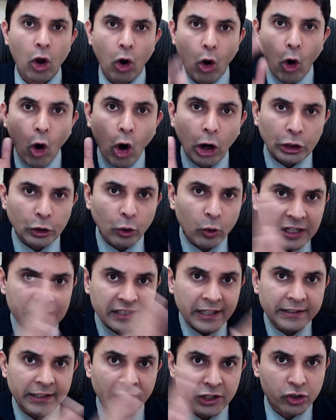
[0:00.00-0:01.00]

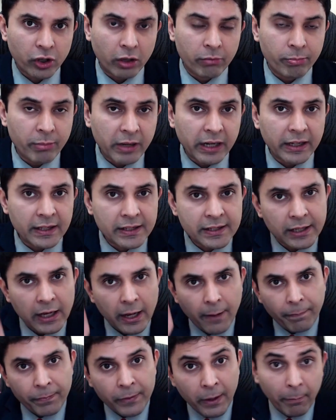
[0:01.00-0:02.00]
Auto-suggestion means
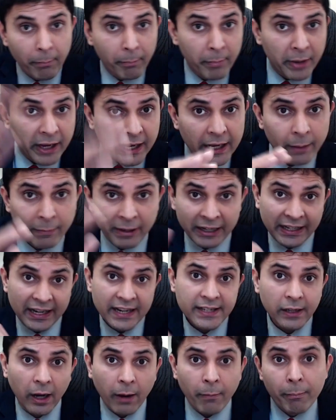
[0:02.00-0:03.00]
the medium. It
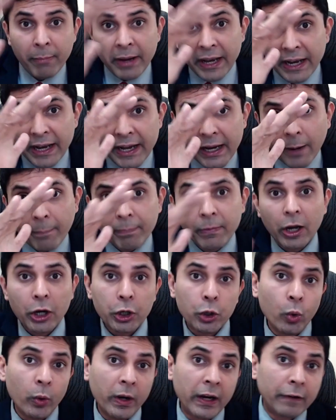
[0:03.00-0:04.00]
is a medium
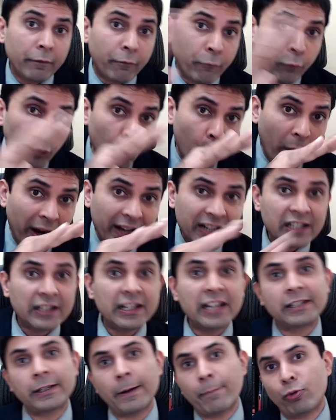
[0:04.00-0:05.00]
to influence the
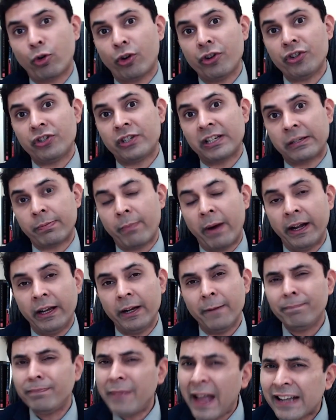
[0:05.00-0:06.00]
subconscious mind.
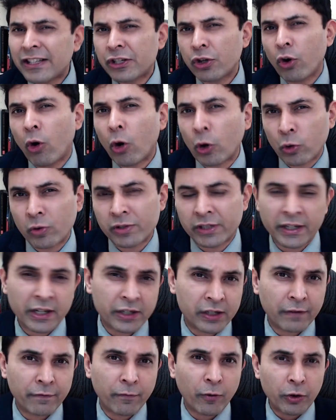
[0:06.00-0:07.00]
That's
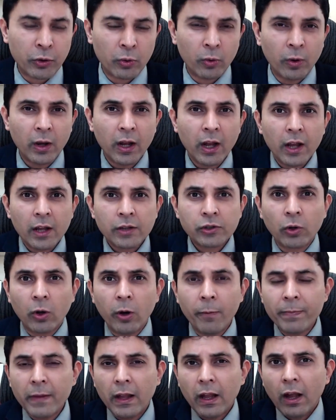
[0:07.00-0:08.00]
auto-suggestion for you.
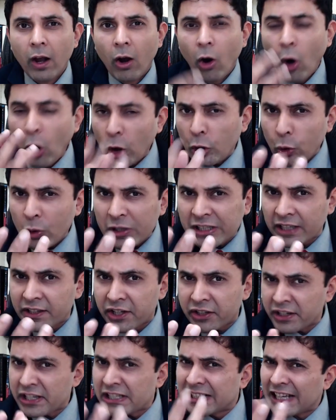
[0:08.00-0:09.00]
So
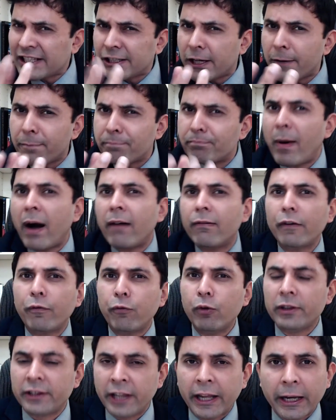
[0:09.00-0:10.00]
auto-suggestion is such a
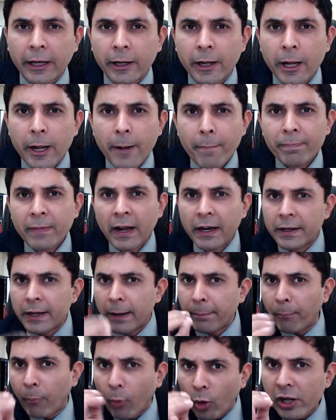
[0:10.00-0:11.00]
powerful thing that
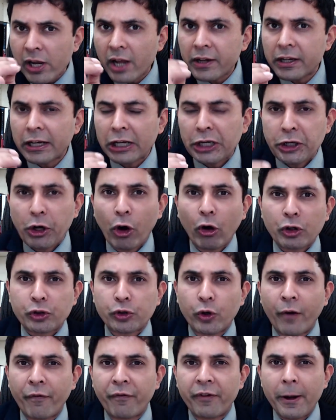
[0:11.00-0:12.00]
Napoleon Hill talks
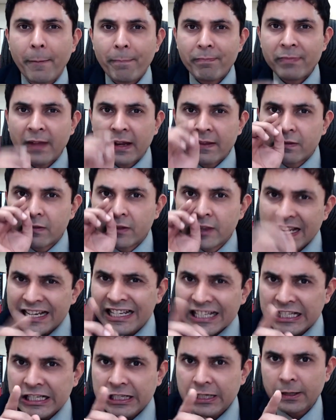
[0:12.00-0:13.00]
of, that
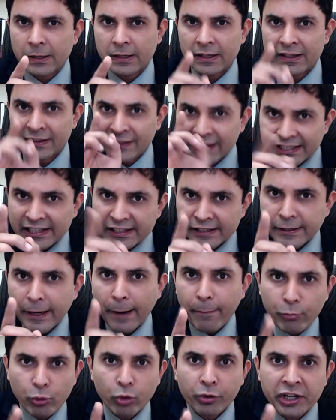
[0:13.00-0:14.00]
this
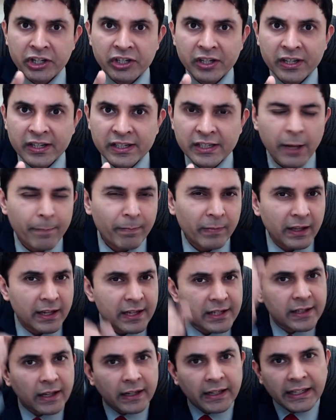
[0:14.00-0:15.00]
step to riches
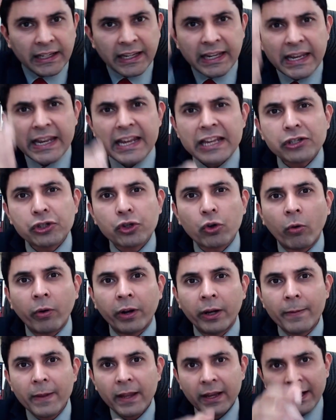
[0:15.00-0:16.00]
is the
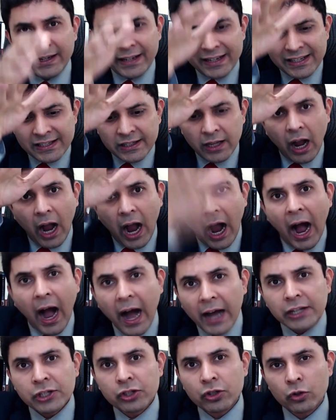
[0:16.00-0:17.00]
keystone. It is the
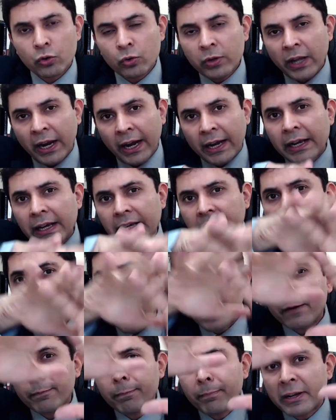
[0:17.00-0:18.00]
arch to the
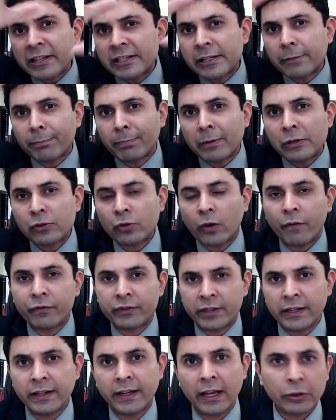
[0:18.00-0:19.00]
entire principles of
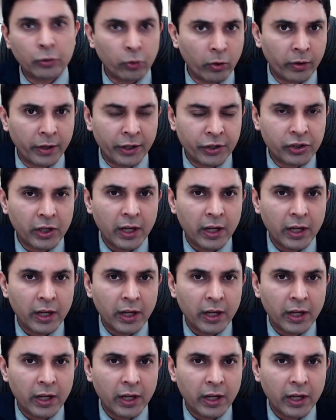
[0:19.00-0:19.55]
Think and Grow Rich.